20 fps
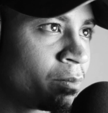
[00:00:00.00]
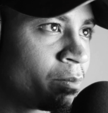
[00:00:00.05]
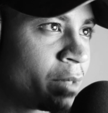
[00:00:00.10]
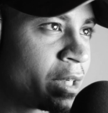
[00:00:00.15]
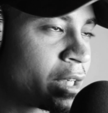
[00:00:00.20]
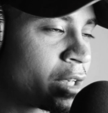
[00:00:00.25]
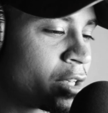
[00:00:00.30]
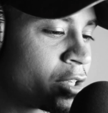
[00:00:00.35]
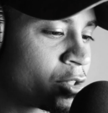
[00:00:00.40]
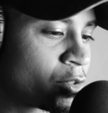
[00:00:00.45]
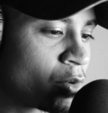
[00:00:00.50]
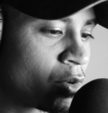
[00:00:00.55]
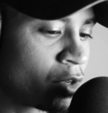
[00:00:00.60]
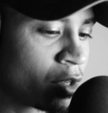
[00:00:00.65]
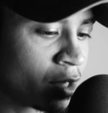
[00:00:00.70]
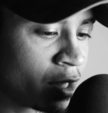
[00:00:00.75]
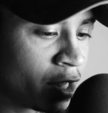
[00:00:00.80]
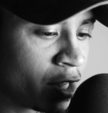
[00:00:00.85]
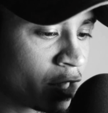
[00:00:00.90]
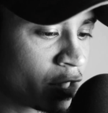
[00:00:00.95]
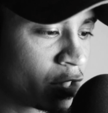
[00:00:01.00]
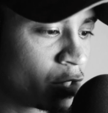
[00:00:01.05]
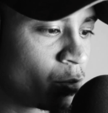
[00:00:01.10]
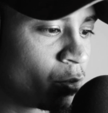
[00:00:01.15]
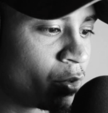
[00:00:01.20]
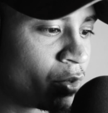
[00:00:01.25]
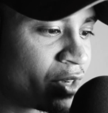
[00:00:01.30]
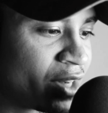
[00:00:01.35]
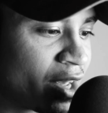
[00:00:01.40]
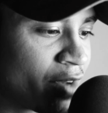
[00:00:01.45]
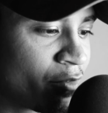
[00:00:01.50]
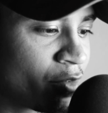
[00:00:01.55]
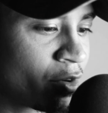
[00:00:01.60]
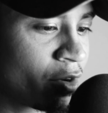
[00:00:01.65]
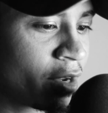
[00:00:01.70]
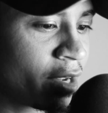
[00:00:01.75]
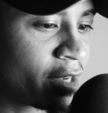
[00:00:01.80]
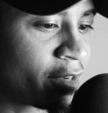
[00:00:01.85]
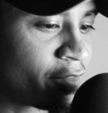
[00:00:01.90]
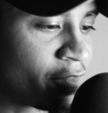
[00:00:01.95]
Because you will
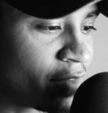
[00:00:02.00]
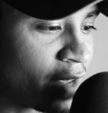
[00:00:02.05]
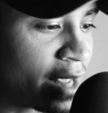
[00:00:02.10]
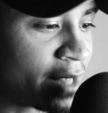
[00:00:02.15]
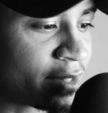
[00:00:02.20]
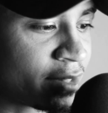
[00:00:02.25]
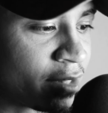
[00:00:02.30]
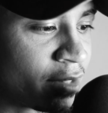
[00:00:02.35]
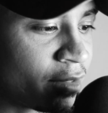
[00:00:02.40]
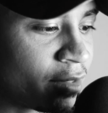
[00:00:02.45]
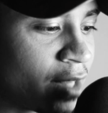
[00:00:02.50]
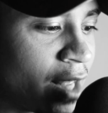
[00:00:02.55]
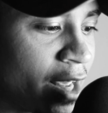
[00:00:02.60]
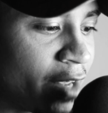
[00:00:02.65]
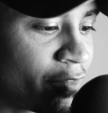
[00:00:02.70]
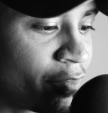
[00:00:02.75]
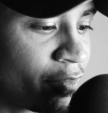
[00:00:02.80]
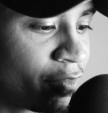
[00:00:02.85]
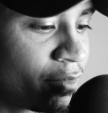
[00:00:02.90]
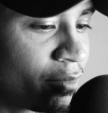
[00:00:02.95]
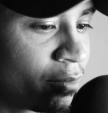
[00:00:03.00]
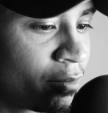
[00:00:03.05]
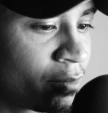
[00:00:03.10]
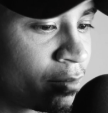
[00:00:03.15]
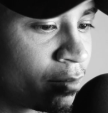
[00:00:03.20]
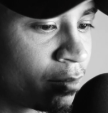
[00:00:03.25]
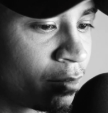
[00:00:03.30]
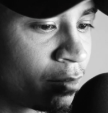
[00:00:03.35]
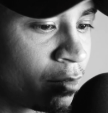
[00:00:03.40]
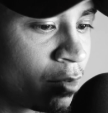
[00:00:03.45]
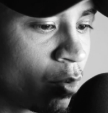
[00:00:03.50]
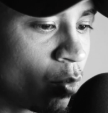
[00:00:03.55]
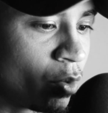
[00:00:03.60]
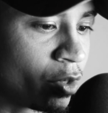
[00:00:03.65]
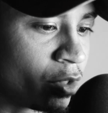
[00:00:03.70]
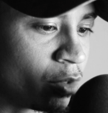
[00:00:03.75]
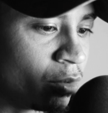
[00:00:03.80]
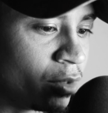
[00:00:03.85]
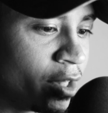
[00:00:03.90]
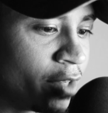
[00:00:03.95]
never advance in life
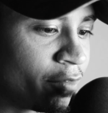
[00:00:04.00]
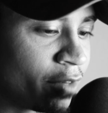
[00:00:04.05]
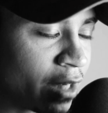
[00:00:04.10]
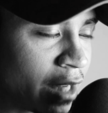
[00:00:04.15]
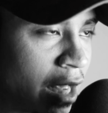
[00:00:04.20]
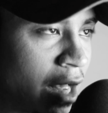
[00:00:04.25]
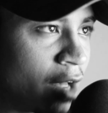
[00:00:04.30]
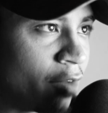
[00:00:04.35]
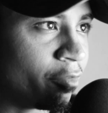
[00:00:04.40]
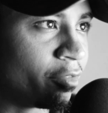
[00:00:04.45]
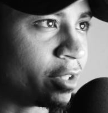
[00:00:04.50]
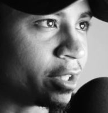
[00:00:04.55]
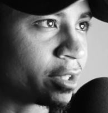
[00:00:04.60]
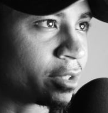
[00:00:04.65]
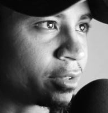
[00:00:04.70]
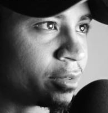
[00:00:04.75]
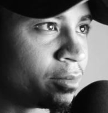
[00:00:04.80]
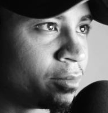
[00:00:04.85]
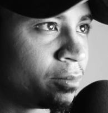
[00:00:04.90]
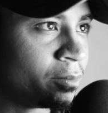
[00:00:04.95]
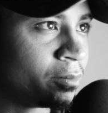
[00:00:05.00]
when you live in conflict.